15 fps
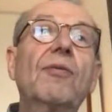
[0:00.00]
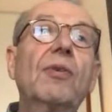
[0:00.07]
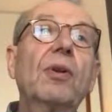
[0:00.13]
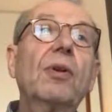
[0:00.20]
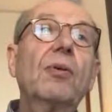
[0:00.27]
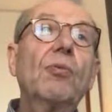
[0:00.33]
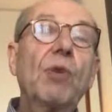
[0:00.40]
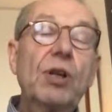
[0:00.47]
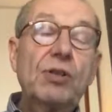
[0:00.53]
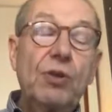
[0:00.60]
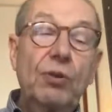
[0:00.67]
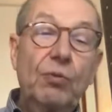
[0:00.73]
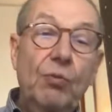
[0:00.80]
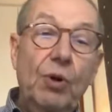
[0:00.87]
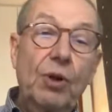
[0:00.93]
the
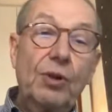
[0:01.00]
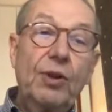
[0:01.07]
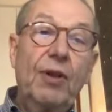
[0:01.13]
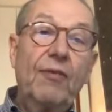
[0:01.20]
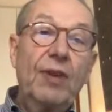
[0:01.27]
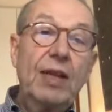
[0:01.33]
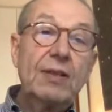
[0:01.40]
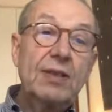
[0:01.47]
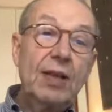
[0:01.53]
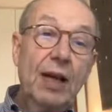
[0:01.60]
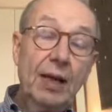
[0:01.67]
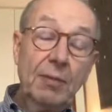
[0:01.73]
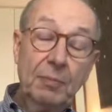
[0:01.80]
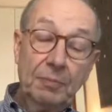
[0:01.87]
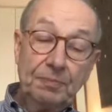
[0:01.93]
Western world of that time,